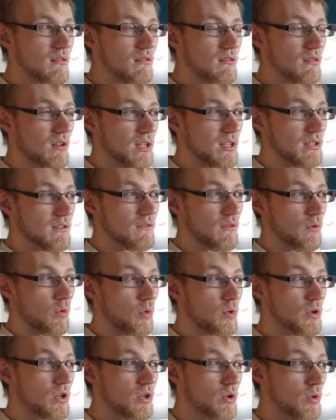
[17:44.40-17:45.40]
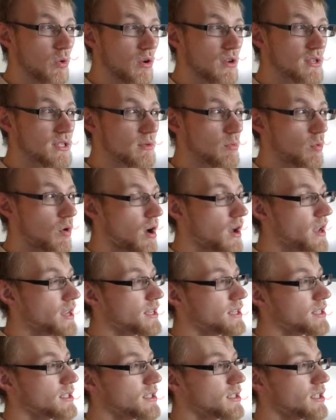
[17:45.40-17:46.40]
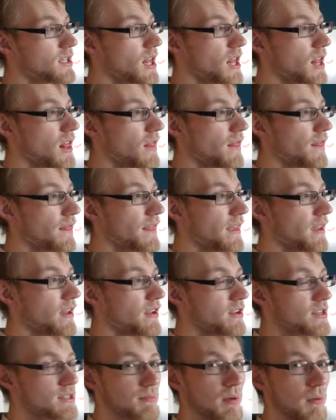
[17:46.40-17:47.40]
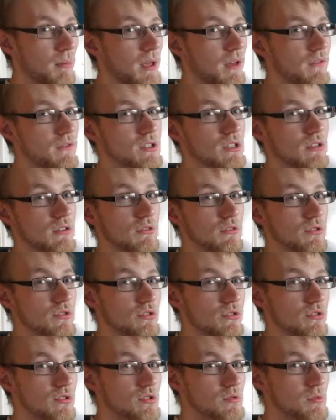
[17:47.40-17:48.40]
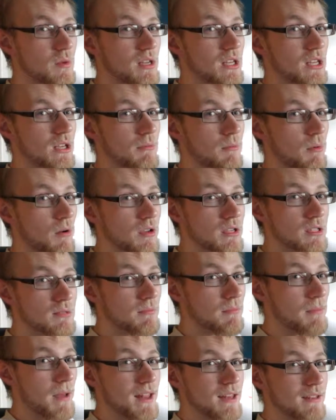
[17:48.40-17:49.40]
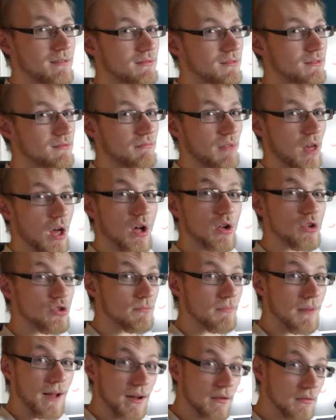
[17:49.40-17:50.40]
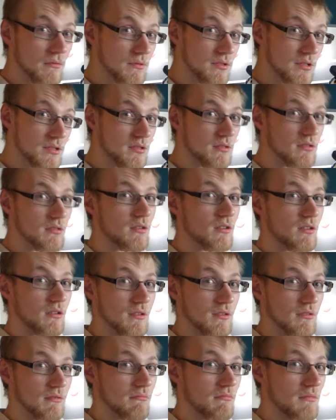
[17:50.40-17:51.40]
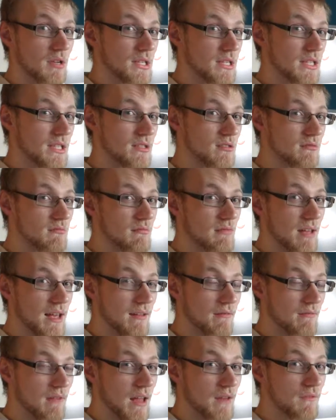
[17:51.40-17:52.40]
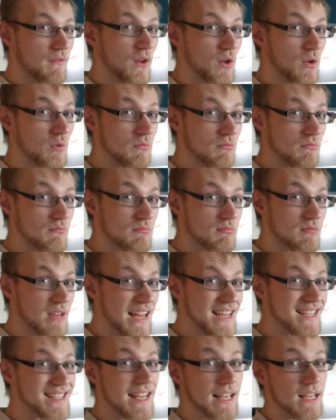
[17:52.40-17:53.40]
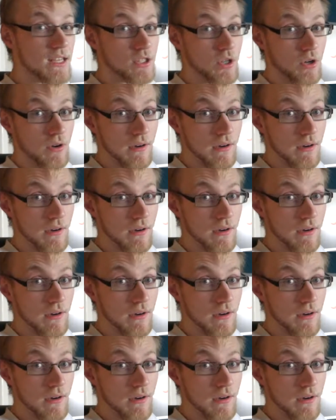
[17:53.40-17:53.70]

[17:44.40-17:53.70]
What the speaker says: like audio quality wise, there is probably other solutions where you could probably spend £100 on a decent headset.